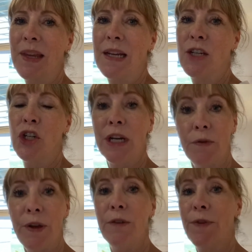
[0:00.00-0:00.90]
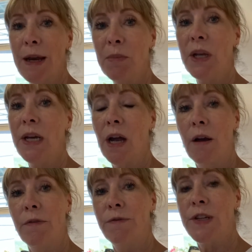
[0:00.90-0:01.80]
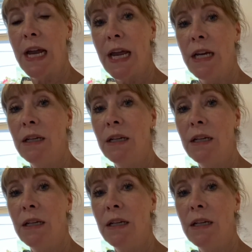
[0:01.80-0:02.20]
She could feed a family of 10,